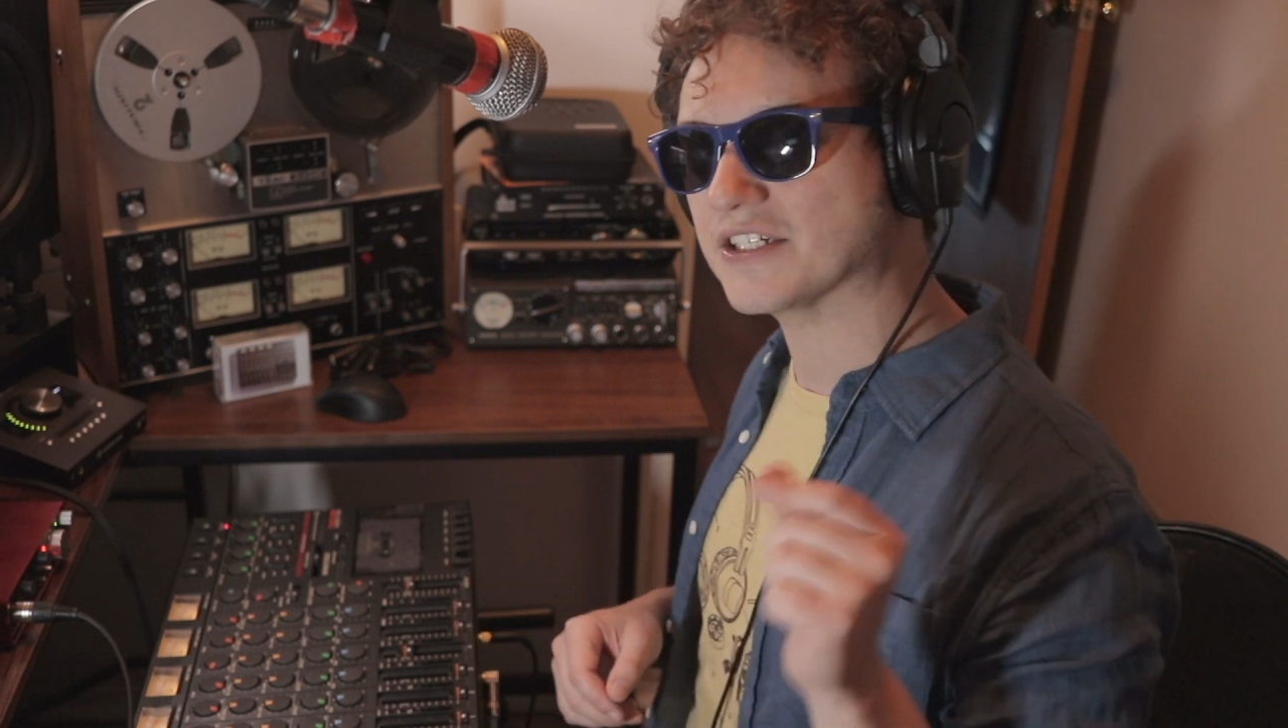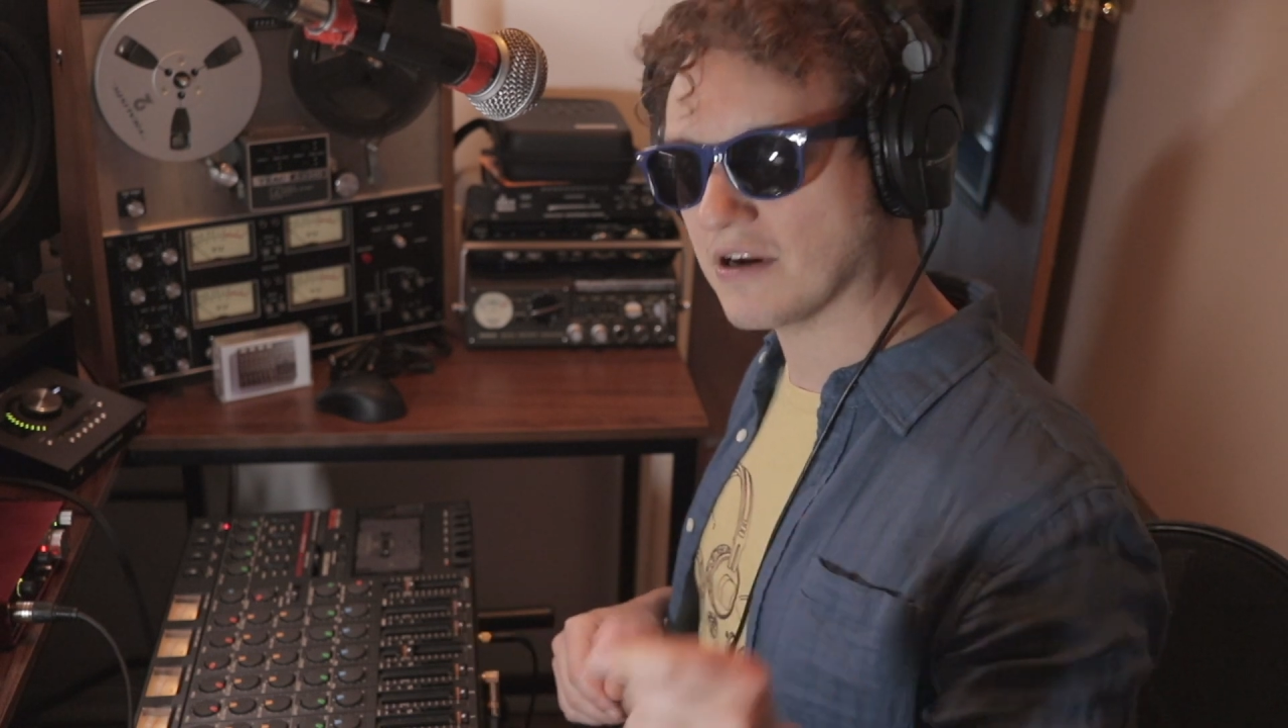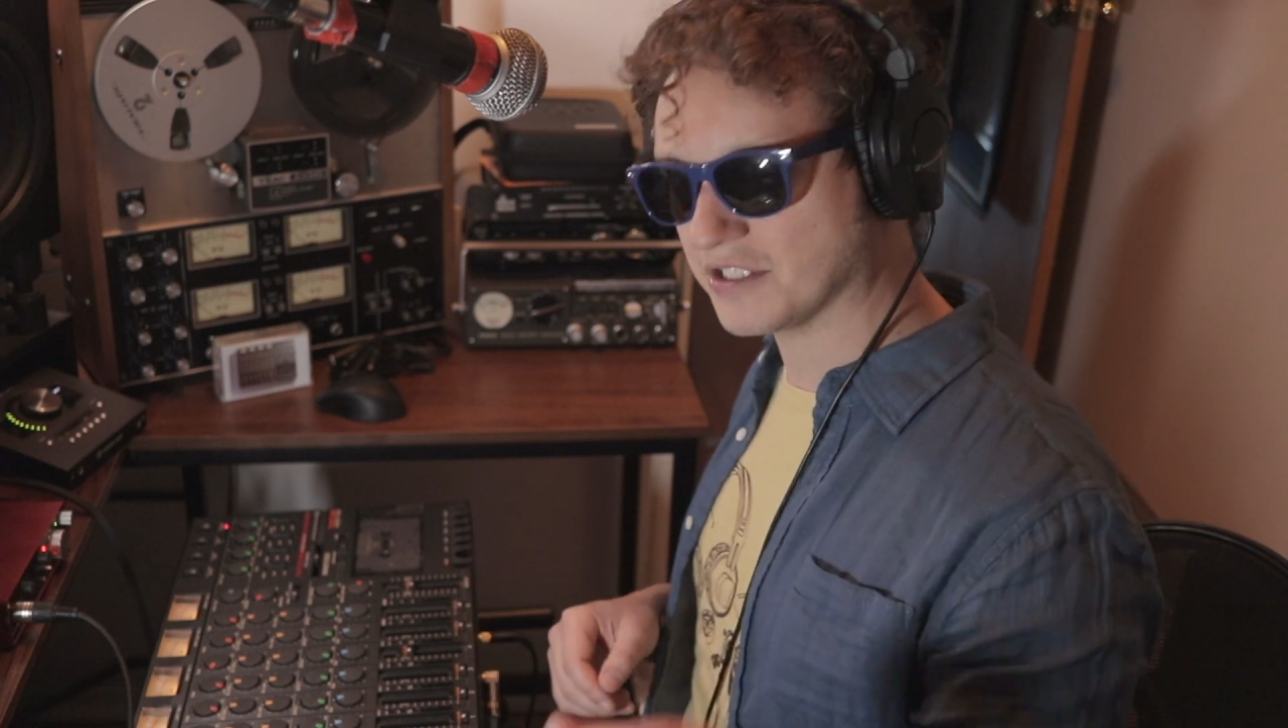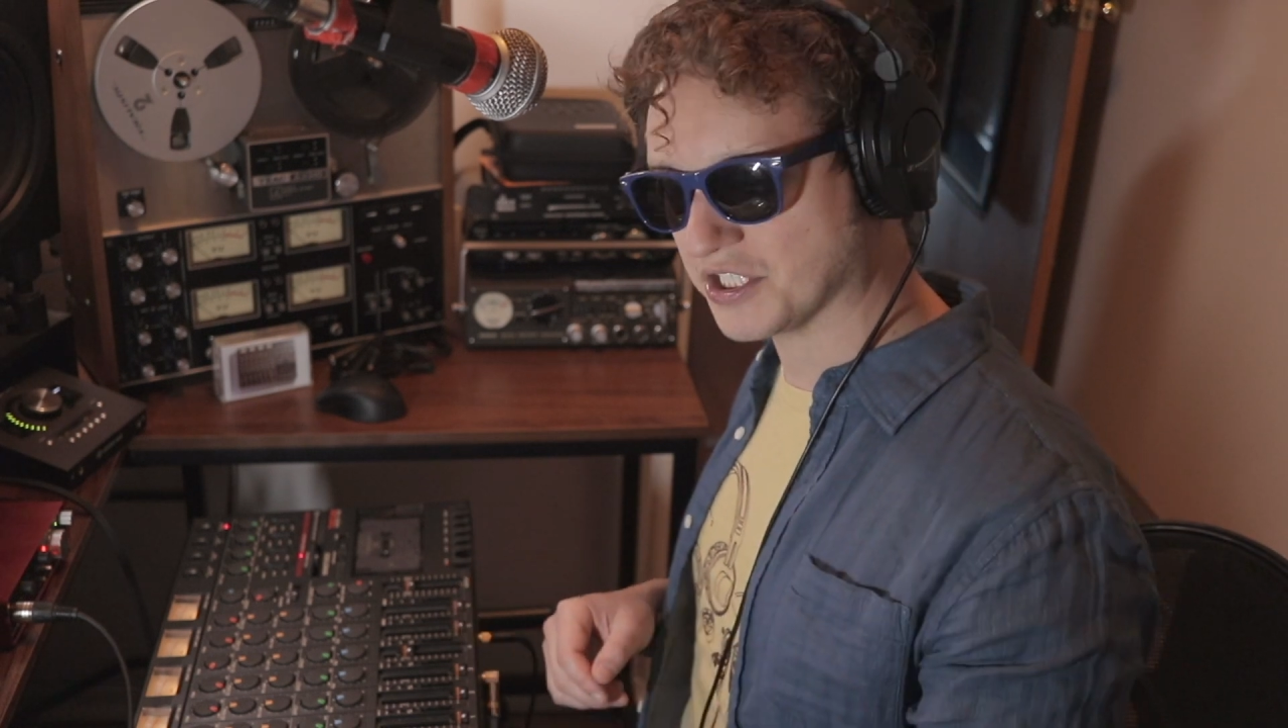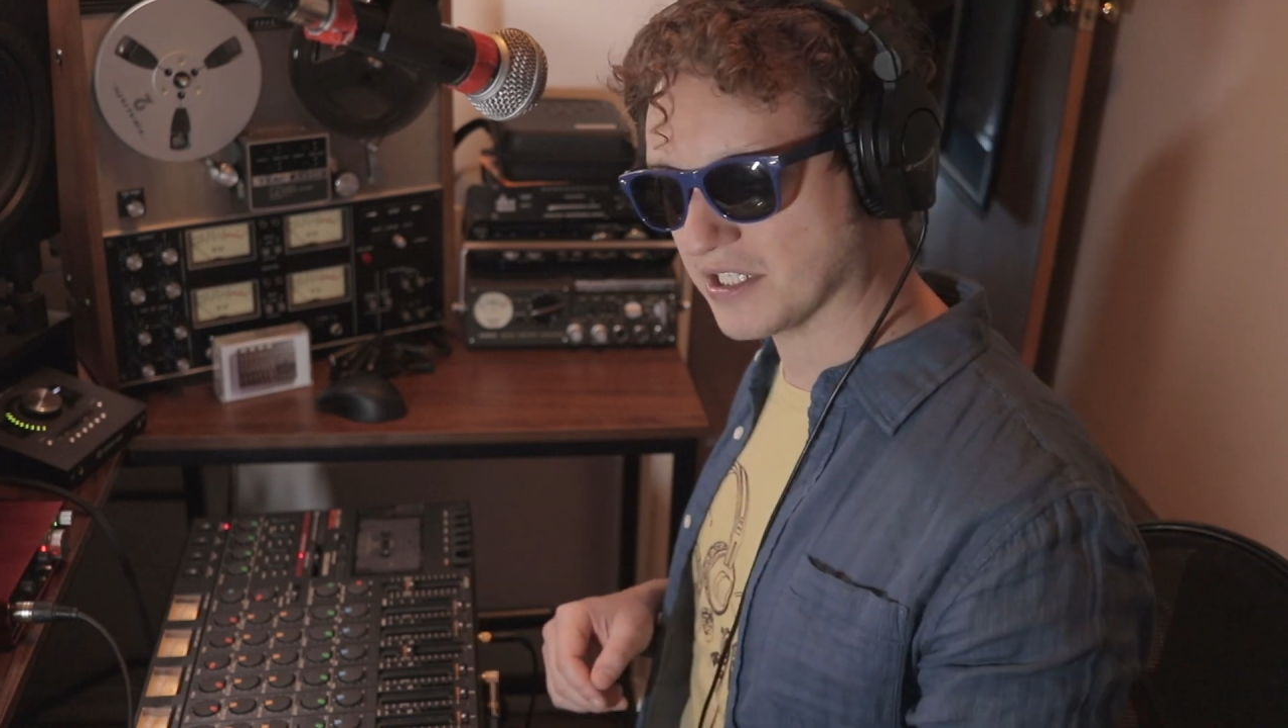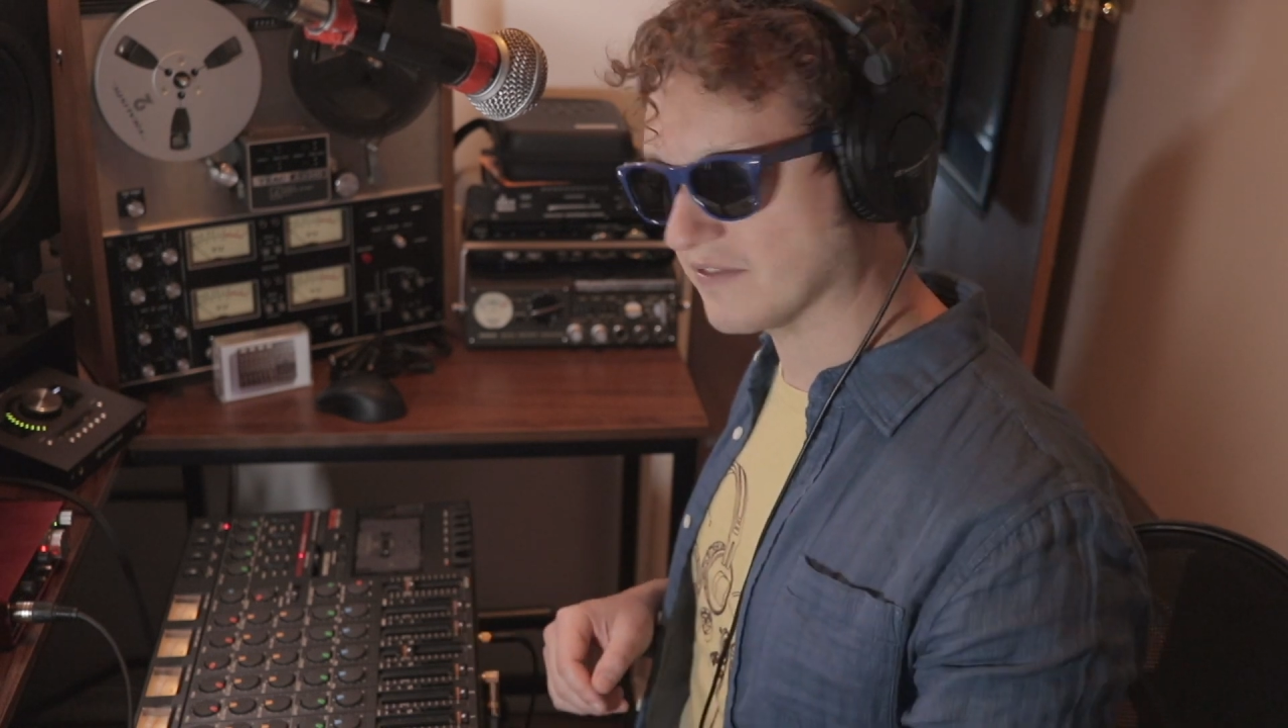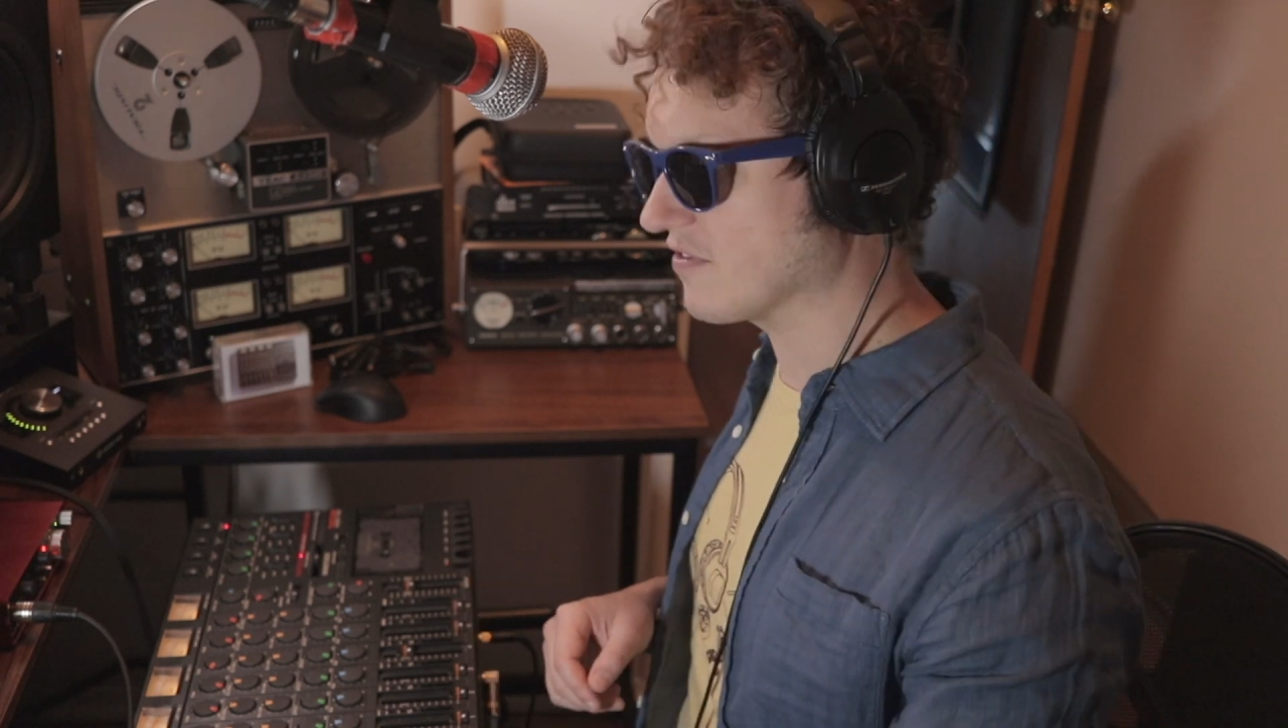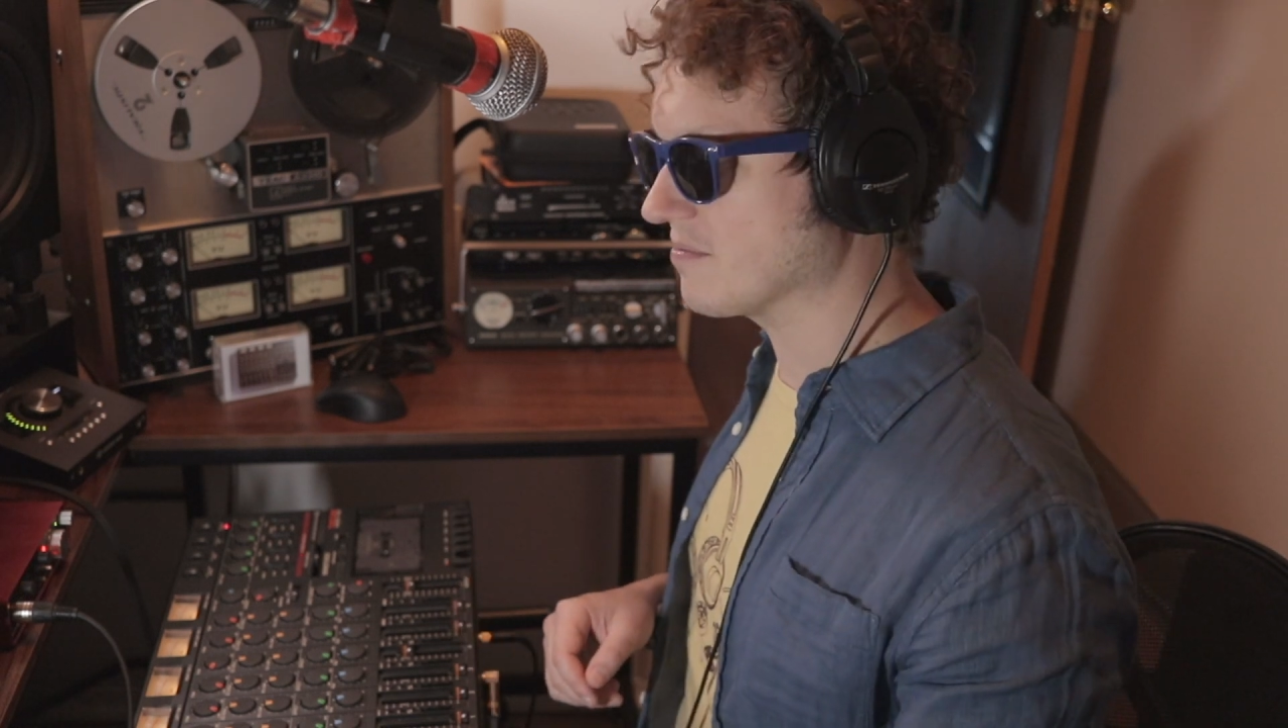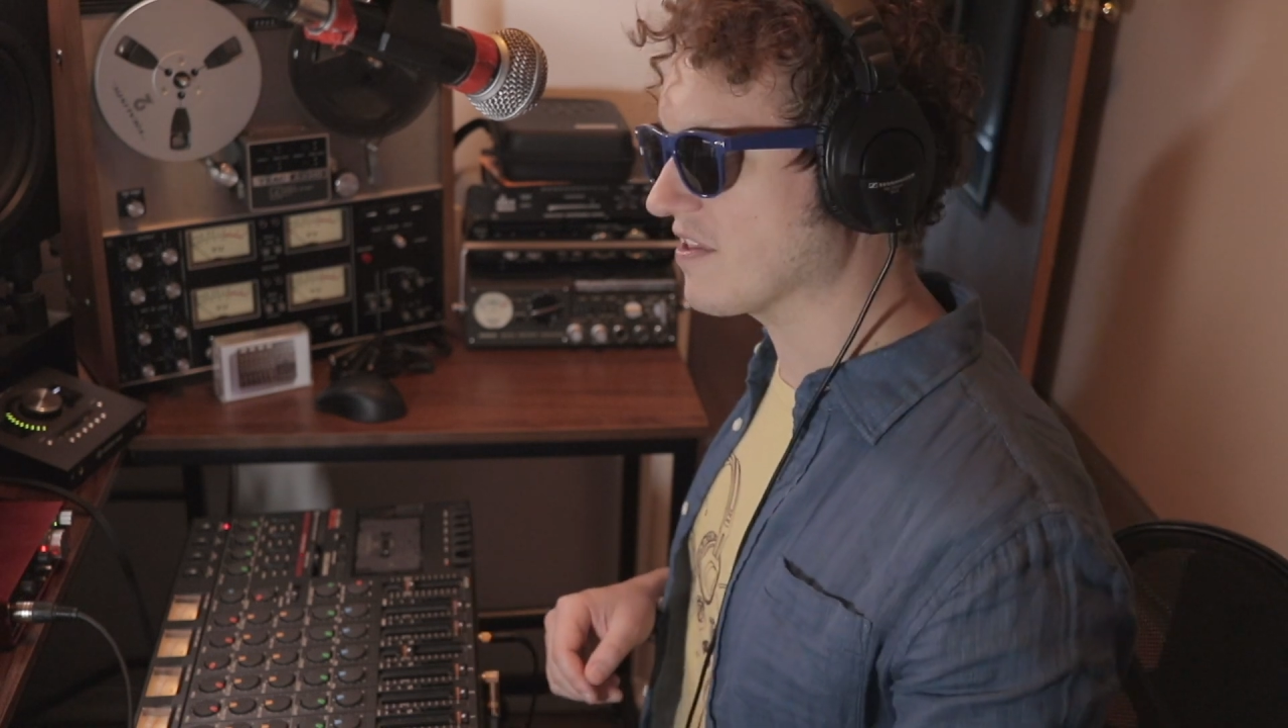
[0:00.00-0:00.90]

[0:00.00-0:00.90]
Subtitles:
crunching from